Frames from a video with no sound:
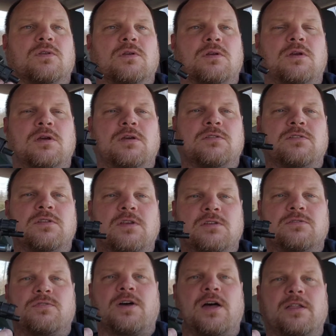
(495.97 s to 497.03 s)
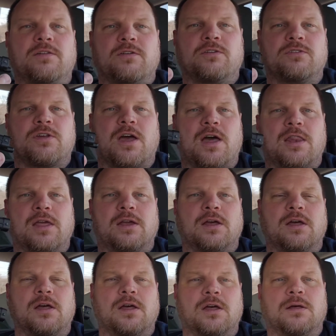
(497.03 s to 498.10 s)
Because his father's got like
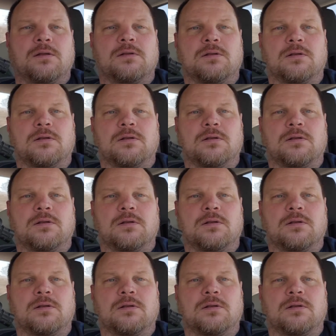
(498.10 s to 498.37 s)
a